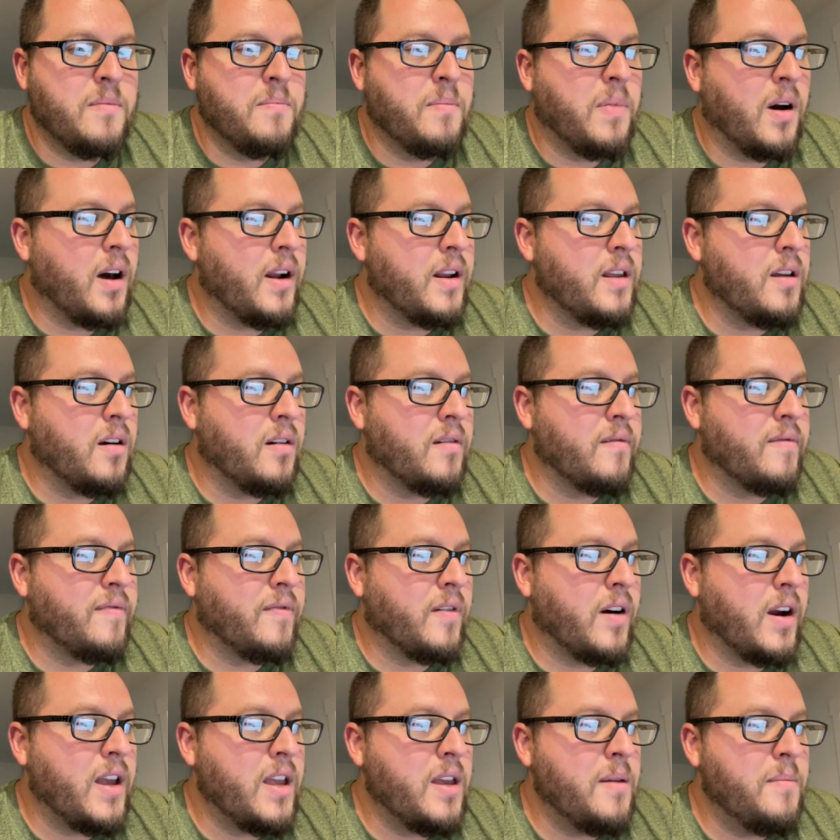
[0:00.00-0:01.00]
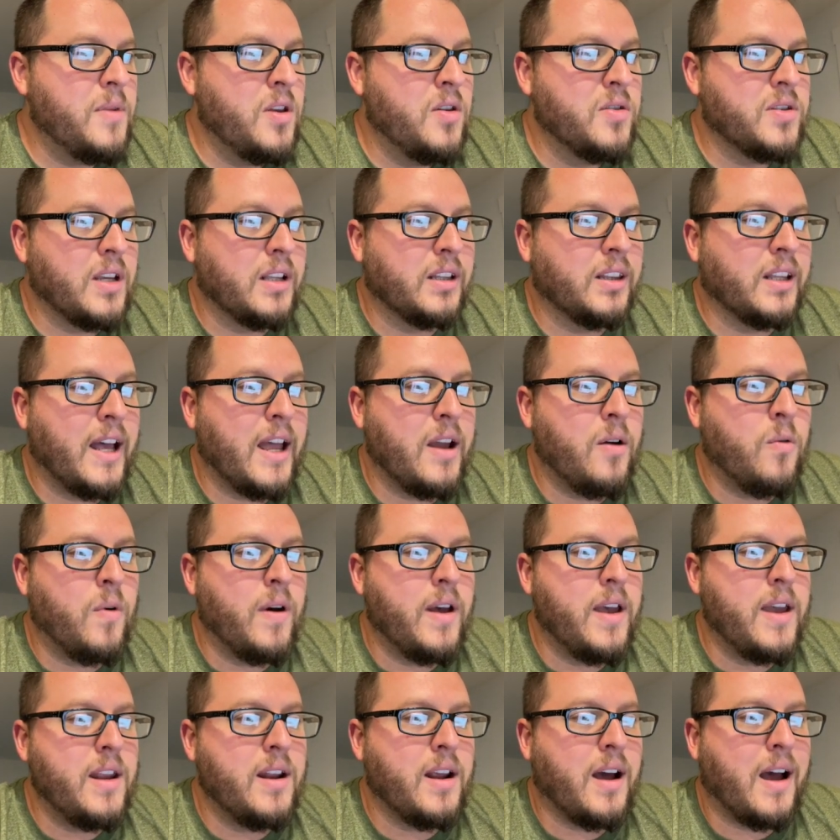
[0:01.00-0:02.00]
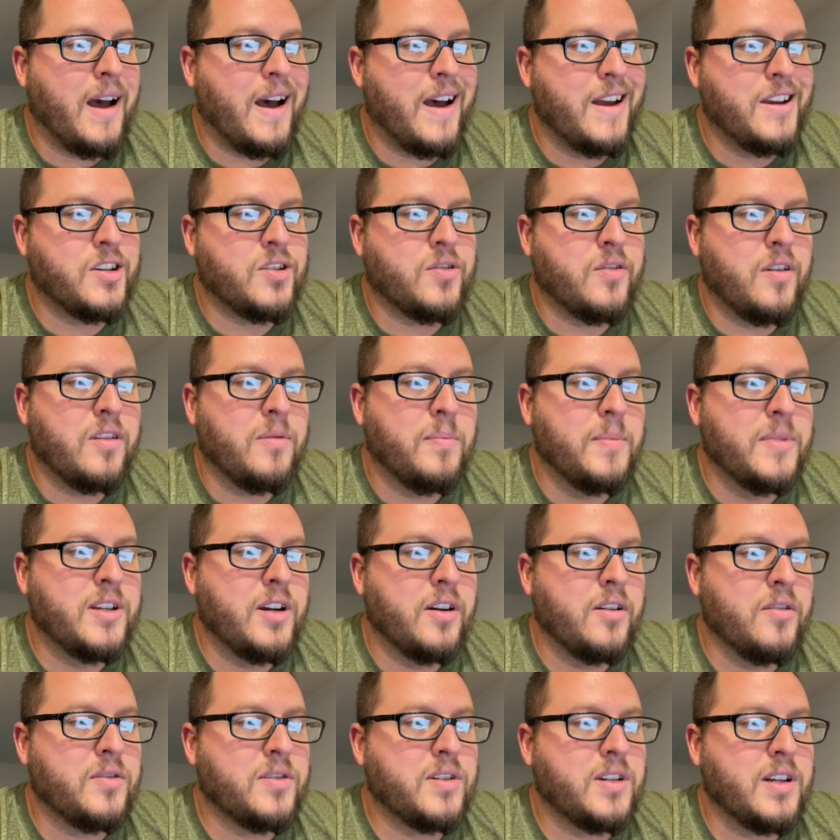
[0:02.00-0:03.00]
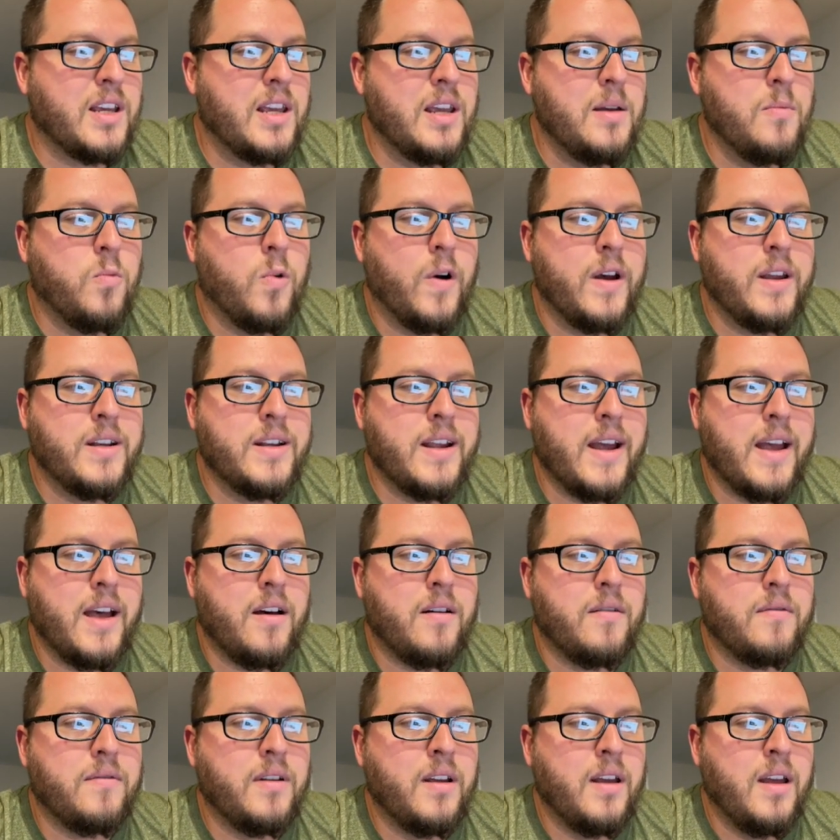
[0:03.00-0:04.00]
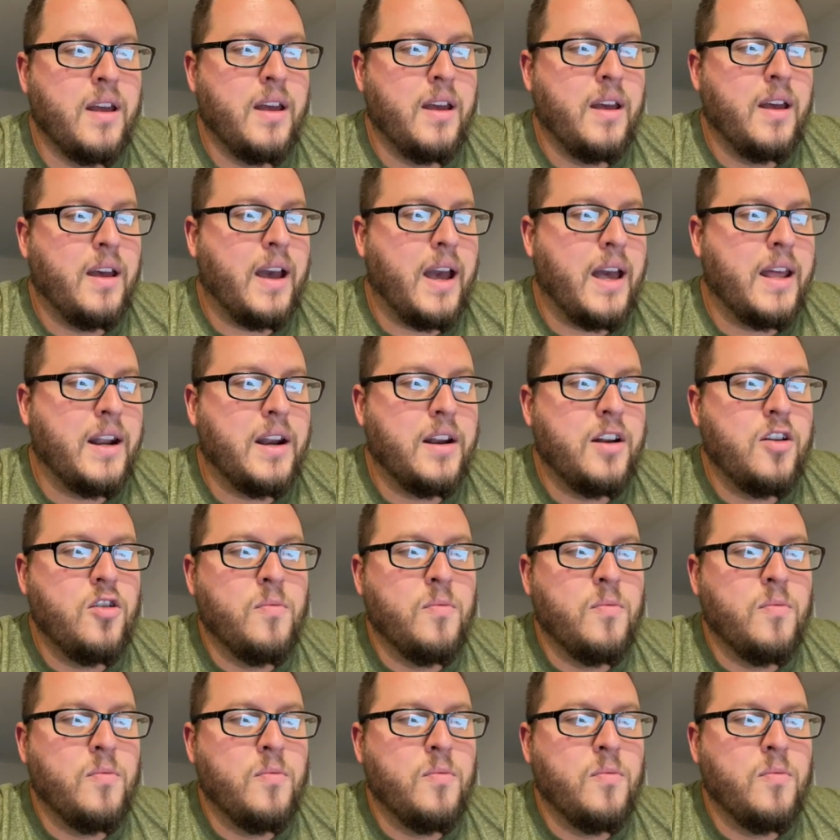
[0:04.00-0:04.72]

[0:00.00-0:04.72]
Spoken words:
body on frame, using lightweight, high-strength materials to keep weight down, and a new